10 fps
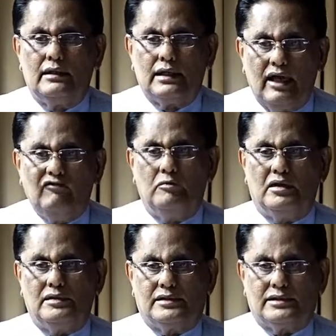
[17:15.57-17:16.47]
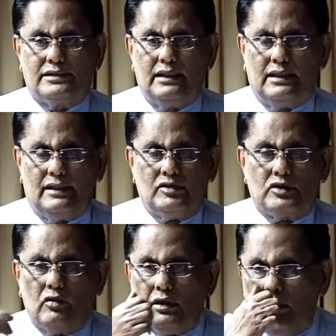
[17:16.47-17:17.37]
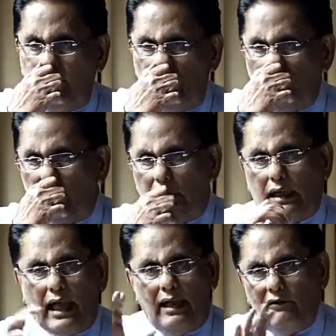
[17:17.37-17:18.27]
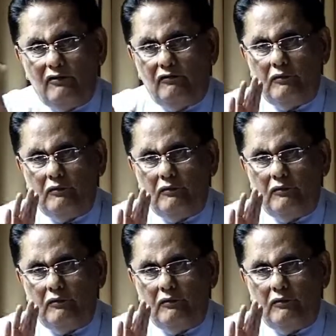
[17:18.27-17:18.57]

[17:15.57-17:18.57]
governments. So if you have